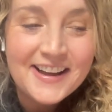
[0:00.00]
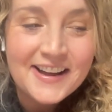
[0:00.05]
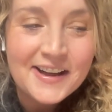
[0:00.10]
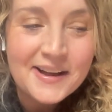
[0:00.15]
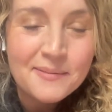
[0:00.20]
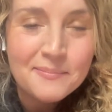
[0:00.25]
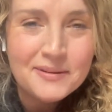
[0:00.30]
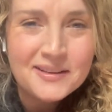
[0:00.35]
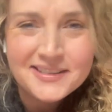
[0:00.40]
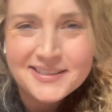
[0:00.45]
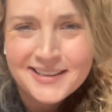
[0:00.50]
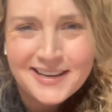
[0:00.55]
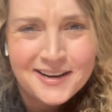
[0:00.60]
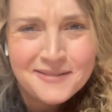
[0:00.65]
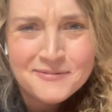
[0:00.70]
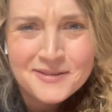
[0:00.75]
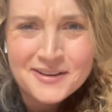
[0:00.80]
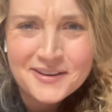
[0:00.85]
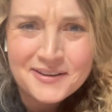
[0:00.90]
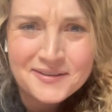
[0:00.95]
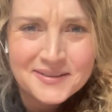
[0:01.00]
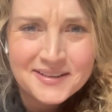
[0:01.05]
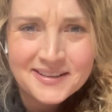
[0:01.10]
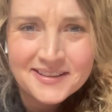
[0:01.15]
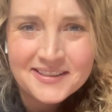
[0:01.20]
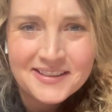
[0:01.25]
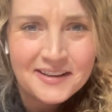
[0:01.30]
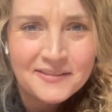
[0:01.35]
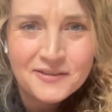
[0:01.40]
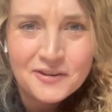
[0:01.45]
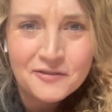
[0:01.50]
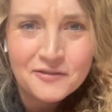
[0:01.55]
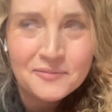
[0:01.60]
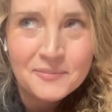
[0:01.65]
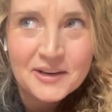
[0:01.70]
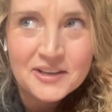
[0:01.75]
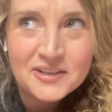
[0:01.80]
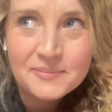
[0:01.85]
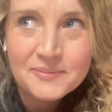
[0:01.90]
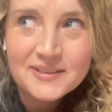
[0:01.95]
But today we're using
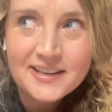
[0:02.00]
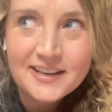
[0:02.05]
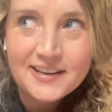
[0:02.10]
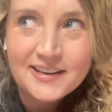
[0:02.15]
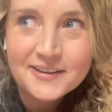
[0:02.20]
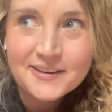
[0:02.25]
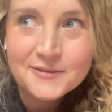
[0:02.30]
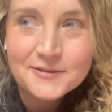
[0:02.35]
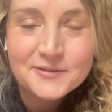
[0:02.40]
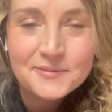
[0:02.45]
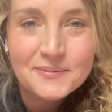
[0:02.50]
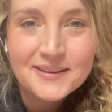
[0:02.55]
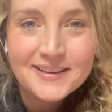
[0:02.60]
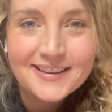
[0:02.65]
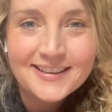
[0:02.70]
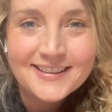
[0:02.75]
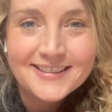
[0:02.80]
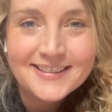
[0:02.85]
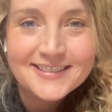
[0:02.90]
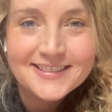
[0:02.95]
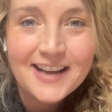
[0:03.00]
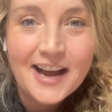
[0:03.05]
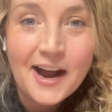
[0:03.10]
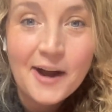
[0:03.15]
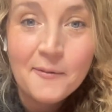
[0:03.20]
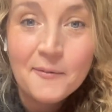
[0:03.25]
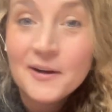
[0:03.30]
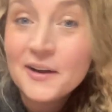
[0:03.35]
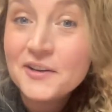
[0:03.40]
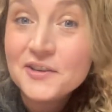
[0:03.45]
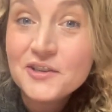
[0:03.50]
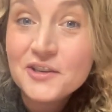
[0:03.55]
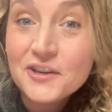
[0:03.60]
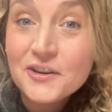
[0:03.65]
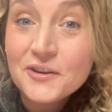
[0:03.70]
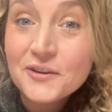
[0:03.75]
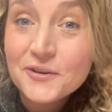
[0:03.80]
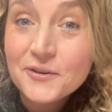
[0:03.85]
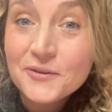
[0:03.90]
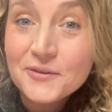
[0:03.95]
leftover mashed potatoes because I want
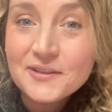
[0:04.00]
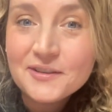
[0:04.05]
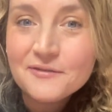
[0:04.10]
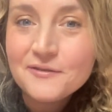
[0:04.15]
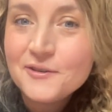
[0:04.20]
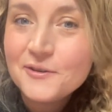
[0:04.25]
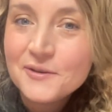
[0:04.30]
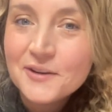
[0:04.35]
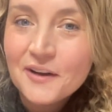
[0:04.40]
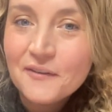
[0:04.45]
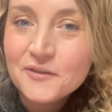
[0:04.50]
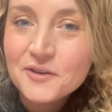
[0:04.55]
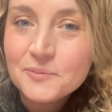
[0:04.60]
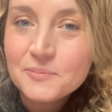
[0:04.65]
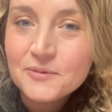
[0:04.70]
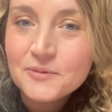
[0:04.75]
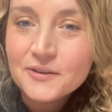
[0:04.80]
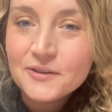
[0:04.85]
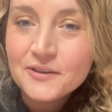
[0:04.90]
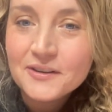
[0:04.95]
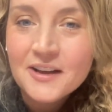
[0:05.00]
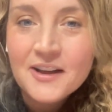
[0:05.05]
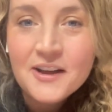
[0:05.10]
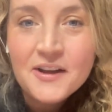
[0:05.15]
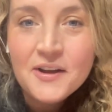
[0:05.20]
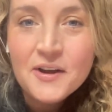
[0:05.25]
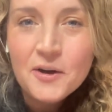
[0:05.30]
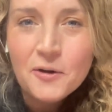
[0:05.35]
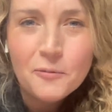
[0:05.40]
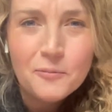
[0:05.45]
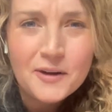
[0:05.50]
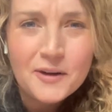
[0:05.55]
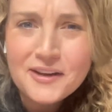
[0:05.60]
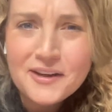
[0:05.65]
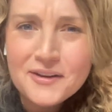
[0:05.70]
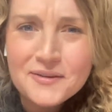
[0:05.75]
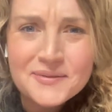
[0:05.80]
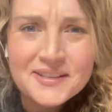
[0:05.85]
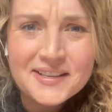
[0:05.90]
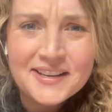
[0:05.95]
you to feel comfortable
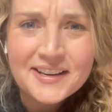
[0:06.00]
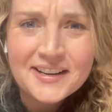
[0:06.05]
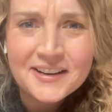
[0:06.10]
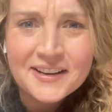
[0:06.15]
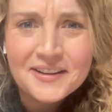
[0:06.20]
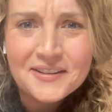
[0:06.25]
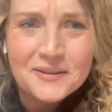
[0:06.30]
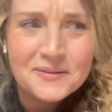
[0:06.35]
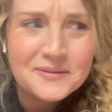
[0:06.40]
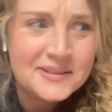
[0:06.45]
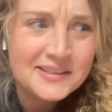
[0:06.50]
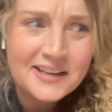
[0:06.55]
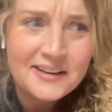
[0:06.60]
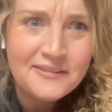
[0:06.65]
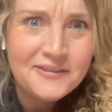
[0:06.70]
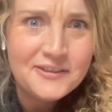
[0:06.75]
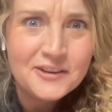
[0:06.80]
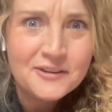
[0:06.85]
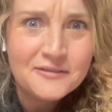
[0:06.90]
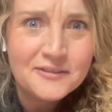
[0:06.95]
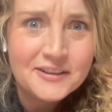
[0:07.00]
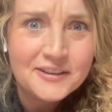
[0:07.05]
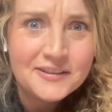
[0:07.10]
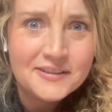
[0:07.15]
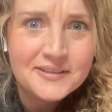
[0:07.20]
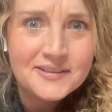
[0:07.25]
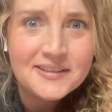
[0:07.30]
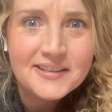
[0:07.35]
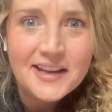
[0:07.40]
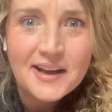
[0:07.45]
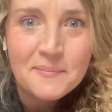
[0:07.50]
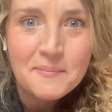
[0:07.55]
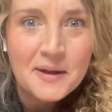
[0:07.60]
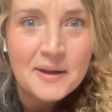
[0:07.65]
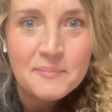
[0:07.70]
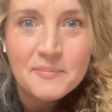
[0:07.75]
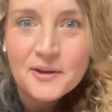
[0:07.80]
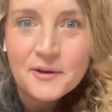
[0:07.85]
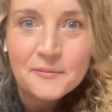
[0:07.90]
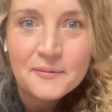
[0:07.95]
reusing those leftovers that
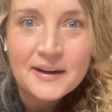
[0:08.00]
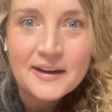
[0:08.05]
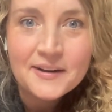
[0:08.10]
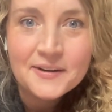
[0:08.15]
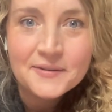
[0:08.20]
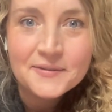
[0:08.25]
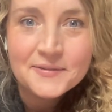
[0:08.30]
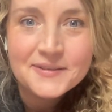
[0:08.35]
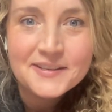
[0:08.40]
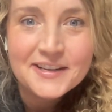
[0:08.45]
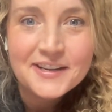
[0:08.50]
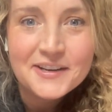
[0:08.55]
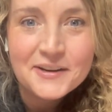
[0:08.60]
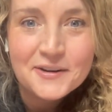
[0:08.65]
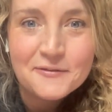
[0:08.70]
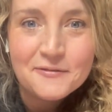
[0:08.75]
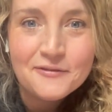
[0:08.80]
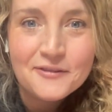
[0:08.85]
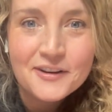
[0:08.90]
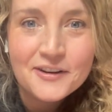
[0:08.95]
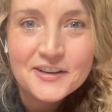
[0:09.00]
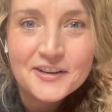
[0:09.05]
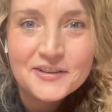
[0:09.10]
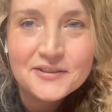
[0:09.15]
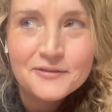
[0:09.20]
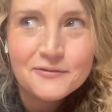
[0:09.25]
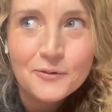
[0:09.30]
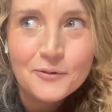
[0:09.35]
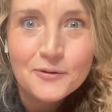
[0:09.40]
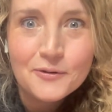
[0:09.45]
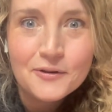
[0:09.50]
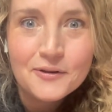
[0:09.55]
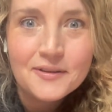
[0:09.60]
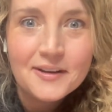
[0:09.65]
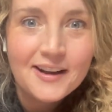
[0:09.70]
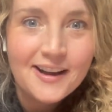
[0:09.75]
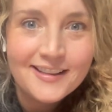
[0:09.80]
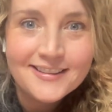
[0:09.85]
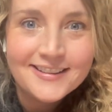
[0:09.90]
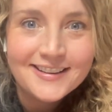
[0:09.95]
might be around in your fridge for
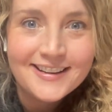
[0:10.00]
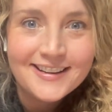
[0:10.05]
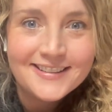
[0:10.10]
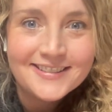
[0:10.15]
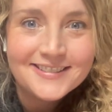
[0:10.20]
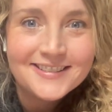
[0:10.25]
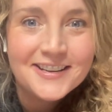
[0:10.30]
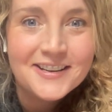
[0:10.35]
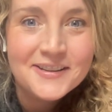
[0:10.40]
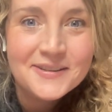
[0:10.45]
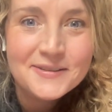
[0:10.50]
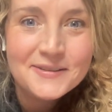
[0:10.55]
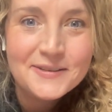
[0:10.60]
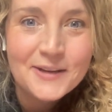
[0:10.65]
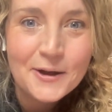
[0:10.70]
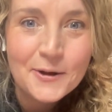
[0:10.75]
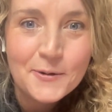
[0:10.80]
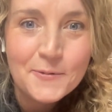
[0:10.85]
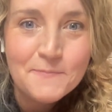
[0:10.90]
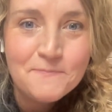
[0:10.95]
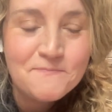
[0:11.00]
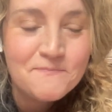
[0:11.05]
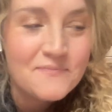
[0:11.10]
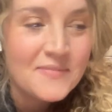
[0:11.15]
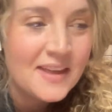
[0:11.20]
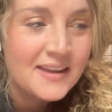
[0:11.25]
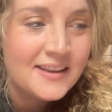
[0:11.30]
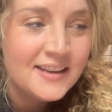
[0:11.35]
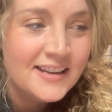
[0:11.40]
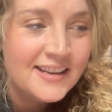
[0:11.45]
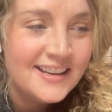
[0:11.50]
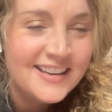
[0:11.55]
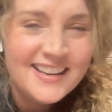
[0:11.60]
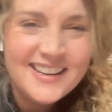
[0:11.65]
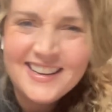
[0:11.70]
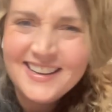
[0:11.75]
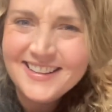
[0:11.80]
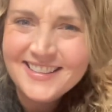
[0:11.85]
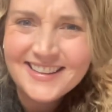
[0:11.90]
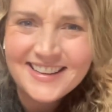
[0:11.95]
the holidays. So
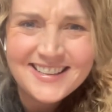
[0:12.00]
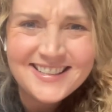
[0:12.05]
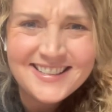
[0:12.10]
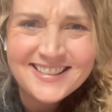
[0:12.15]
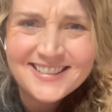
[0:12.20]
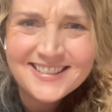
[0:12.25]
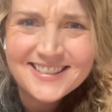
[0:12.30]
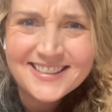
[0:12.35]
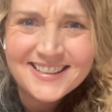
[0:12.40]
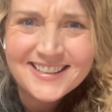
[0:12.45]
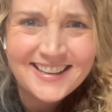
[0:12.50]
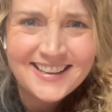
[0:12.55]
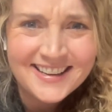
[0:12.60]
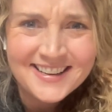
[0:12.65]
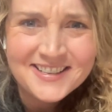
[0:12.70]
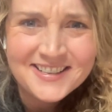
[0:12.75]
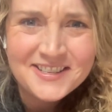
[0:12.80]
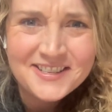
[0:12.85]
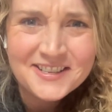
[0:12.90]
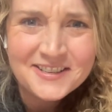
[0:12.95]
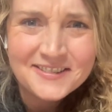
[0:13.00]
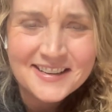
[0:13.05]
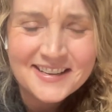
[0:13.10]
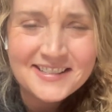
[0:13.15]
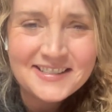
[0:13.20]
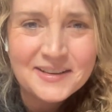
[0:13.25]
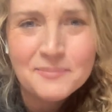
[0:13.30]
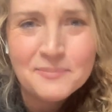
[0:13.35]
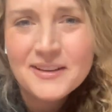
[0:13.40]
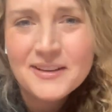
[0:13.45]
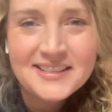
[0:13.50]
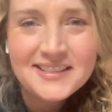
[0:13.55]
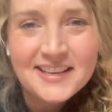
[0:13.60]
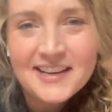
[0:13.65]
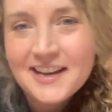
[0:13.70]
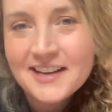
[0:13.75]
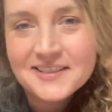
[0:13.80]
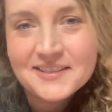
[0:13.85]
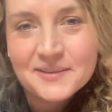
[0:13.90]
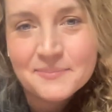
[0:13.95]
let's get into it. And plus,
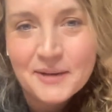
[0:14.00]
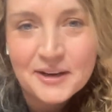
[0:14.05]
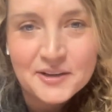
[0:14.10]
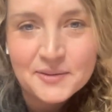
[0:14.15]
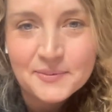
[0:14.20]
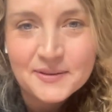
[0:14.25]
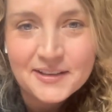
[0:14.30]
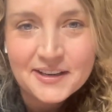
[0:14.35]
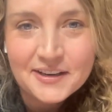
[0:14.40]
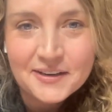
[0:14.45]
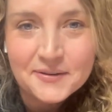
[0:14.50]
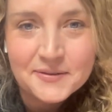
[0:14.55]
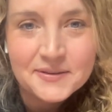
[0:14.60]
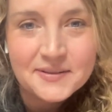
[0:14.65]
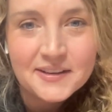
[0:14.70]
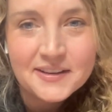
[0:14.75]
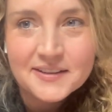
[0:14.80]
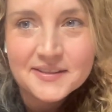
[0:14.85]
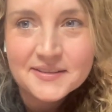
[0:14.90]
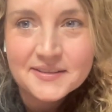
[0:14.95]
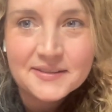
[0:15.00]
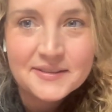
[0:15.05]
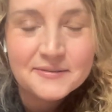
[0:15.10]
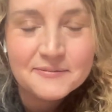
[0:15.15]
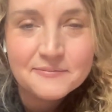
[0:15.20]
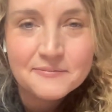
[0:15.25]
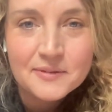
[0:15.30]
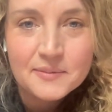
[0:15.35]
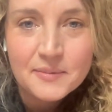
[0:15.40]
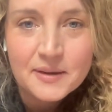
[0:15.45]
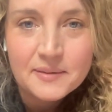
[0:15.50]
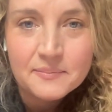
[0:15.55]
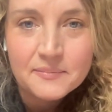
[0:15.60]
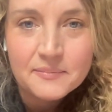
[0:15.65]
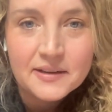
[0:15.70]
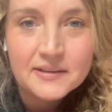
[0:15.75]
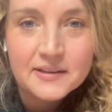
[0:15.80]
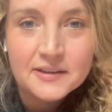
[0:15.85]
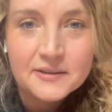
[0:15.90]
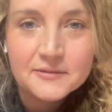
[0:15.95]
I had some mashed potatoes because we made
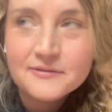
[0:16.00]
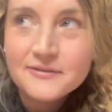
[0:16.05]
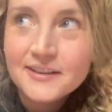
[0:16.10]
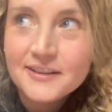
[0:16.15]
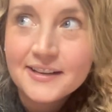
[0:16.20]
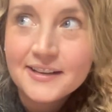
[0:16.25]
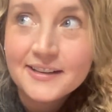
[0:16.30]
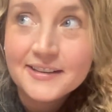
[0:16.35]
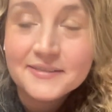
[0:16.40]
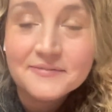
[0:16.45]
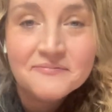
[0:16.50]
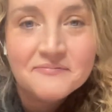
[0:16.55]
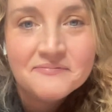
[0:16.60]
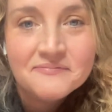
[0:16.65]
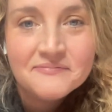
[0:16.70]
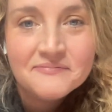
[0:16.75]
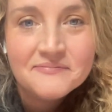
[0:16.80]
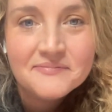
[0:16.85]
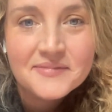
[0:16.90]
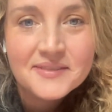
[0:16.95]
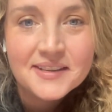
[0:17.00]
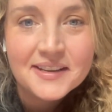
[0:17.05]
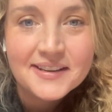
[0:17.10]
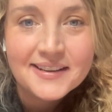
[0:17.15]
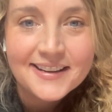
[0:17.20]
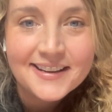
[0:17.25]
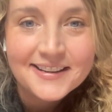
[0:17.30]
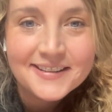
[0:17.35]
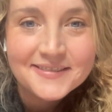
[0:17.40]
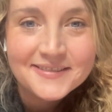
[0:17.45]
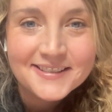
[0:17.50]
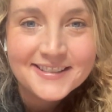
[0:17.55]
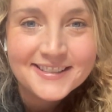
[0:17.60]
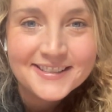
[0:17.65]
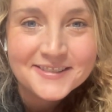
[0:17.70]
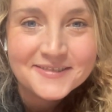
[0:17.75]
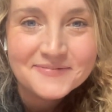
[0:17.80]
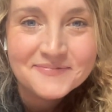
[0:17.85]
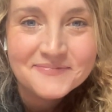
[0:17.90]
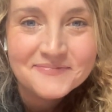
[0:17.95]
meatloaf on Sunday.
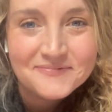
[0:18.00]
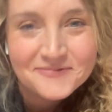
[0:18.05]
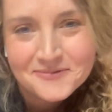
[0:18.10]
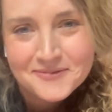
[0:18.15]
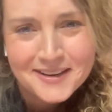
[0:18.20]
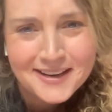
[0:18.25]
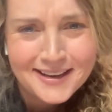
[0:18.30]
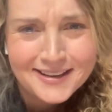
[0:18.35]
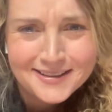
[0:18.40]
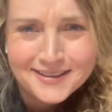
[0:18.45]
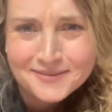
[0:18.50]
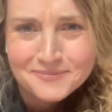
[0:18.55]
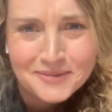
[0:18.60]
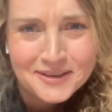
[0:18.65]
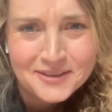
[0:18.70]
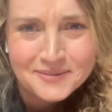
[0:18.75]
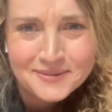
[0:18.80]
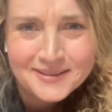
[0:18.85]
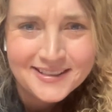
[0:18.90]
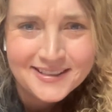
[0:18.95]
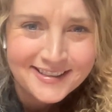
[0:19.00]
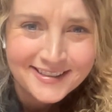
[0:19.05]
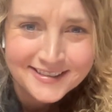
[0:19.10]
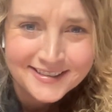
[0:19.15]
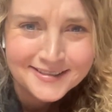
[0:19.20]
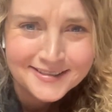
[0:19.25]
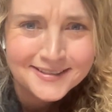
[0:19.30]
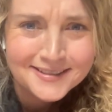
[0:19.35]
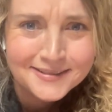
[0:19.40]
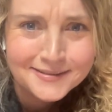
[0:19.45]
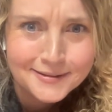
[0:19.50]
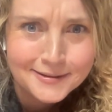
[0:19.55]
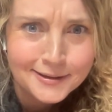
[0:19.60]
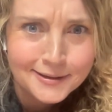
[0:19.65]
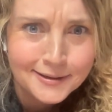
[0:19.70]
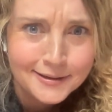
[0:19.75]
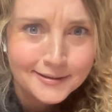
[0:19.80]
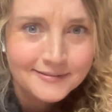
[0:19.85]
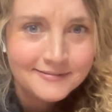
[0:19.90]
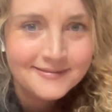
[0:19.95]
So we had some mashed potatoes.
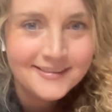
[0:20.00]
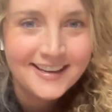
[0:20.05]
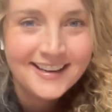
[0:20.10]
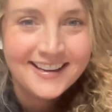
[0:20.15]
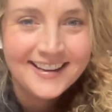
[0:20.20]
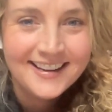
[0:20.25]
Duh.